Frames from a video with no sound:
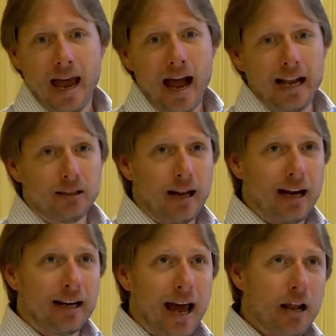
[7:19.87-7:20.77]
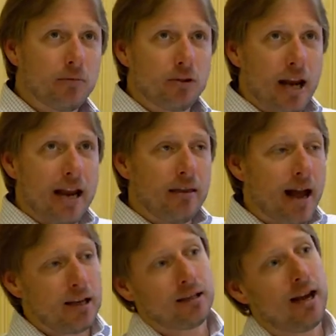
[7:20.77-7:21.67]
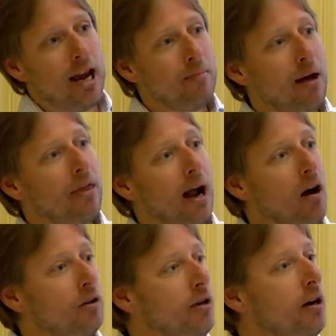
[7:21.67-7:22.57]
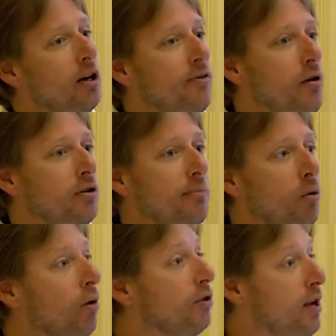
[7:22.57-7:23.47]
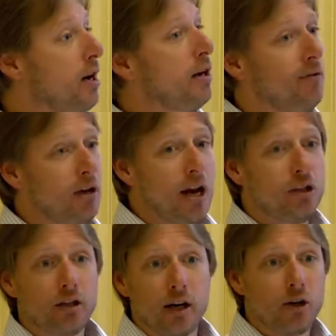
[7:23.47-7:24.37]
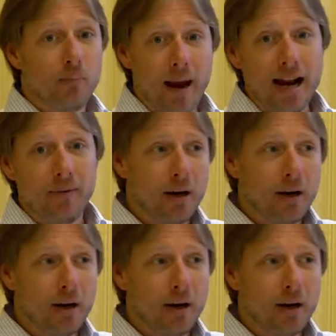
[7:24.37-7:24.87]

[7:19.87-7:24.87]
I kind of take that same methodology there and focus it more on standard deviation than I do beta,